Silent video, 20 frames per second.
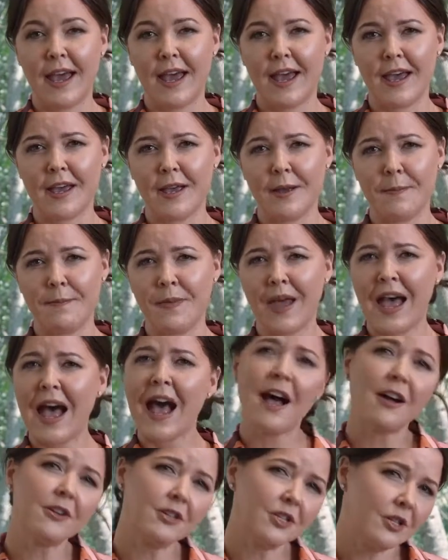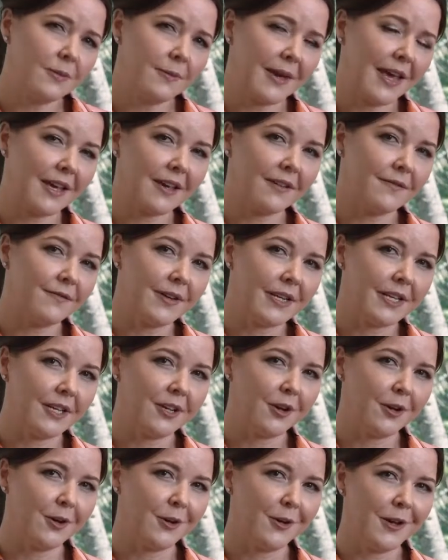How do you make a
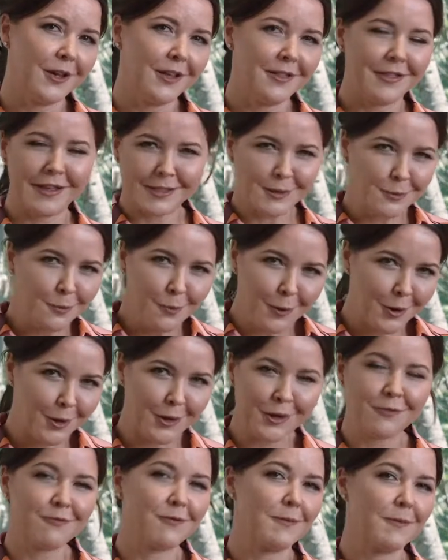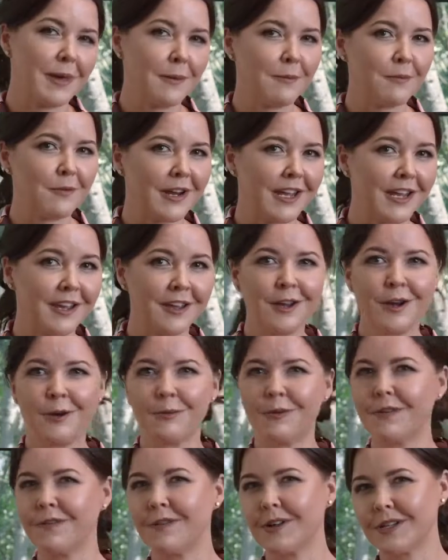video that's worth remembering?
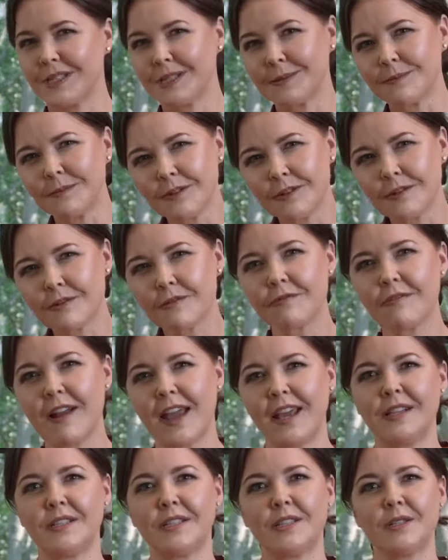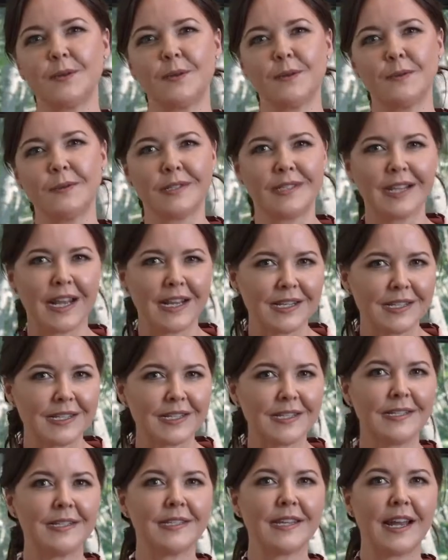We've got some great tools and a
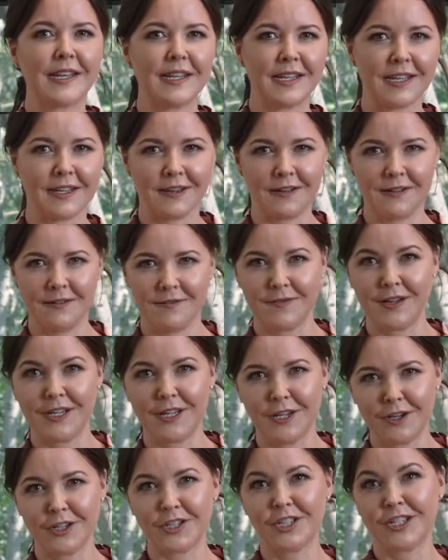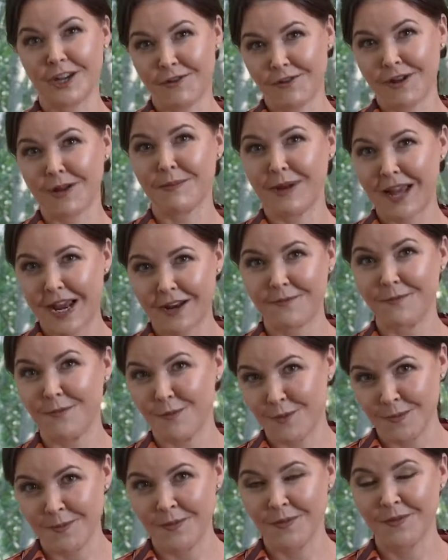stunning video sharing
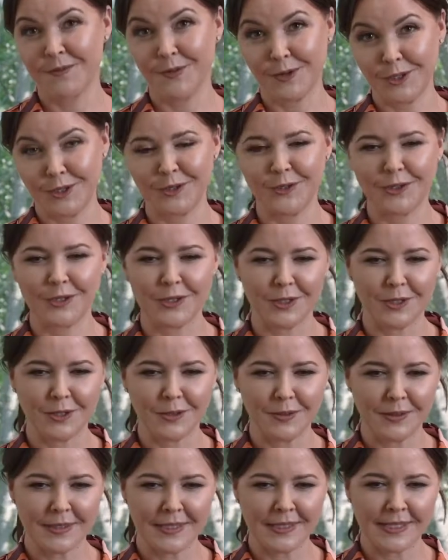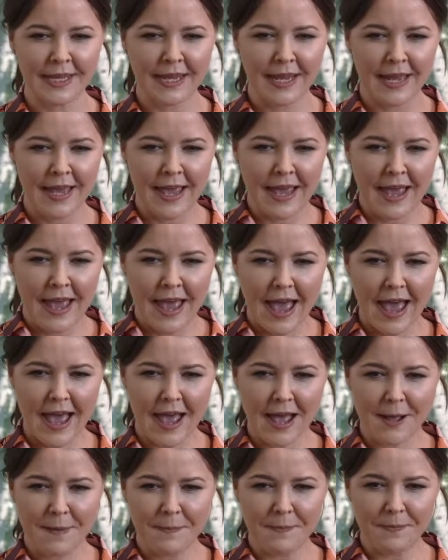platform for you to use.
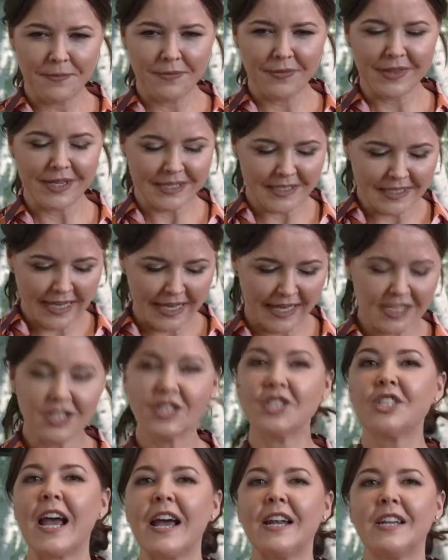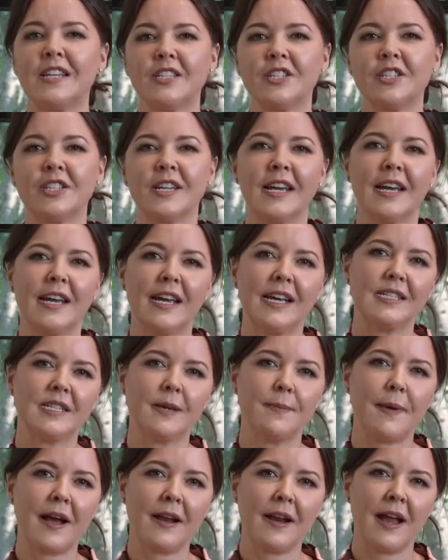The second challenge is
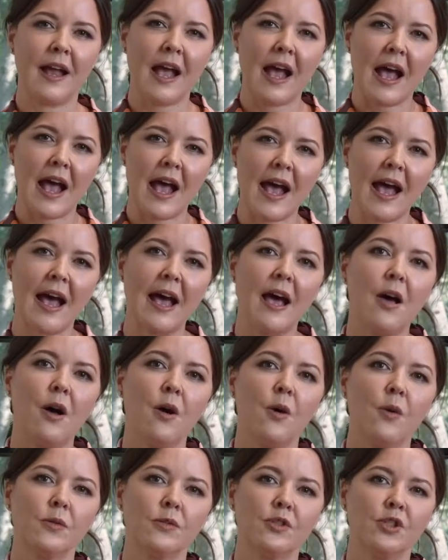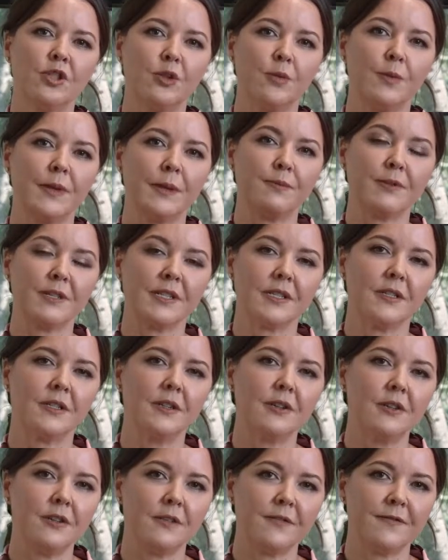about how do we
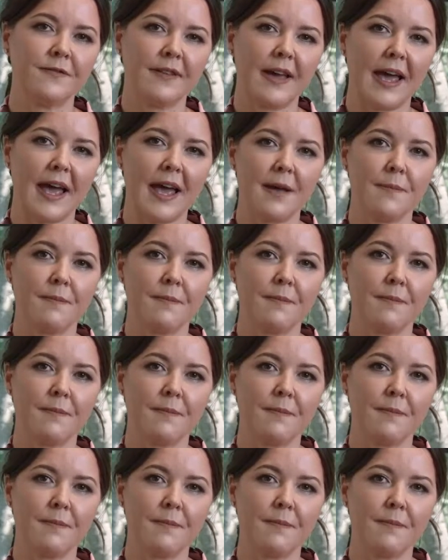preserve